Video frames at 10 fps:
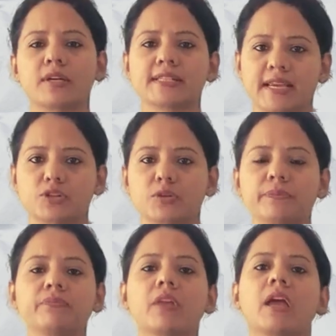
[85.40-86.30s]

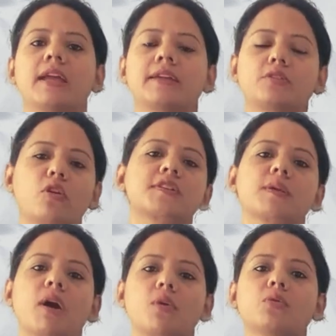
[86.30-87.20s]
section. It talks
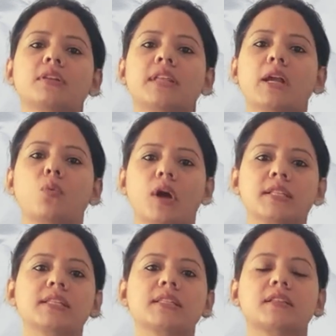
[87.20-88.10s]
about that
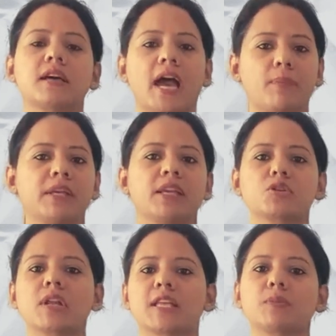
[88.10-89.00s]
once the
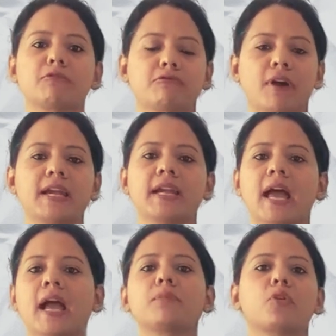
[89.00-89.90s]
application has been filed
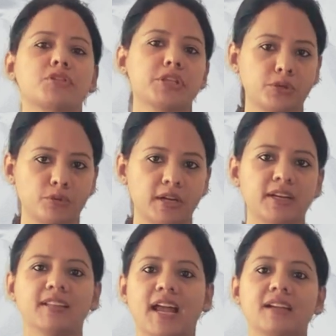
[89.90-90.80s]
and
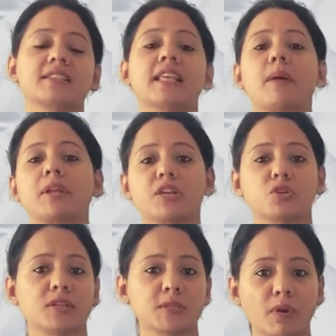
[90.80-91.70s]
prosecuted, that is, the
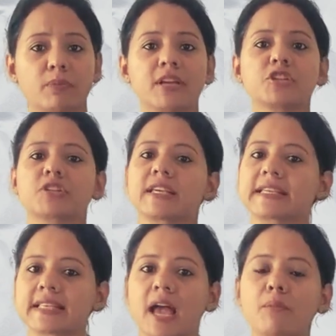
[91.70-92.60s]
application is published,
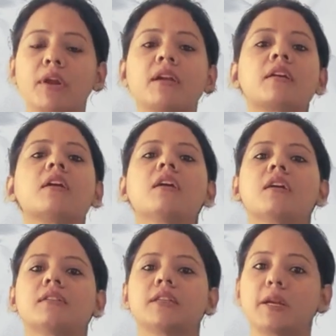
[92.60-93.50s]
examined,
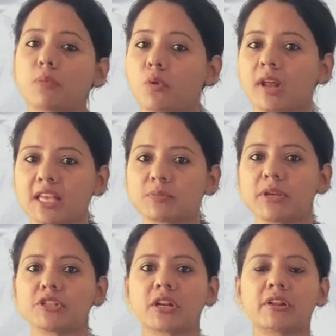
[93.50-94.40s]
the report has been
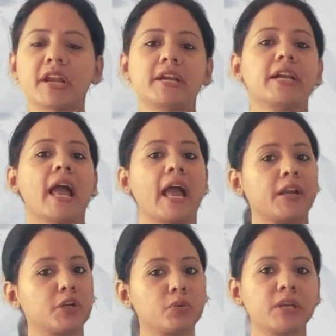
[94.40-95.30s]
generated
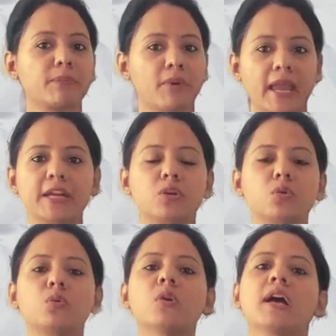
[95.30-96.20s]
and duly replied
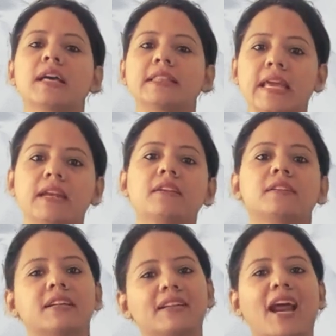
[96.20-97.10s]
to, then
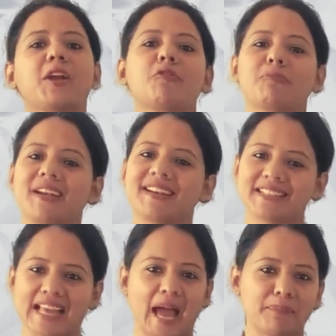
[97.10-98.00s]
the grant of patents
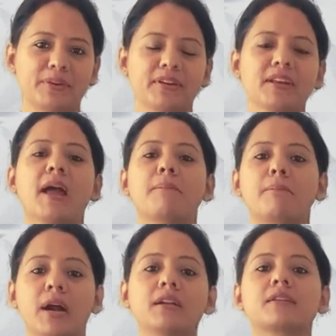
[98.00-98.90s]
happen,
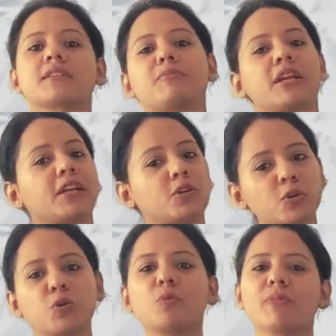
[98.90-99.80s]
but subjected to
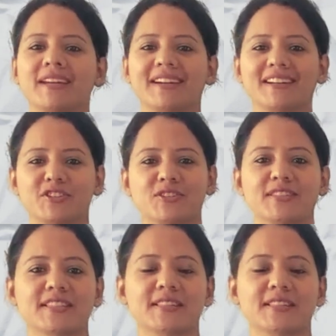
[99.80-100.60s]
2 main conditions.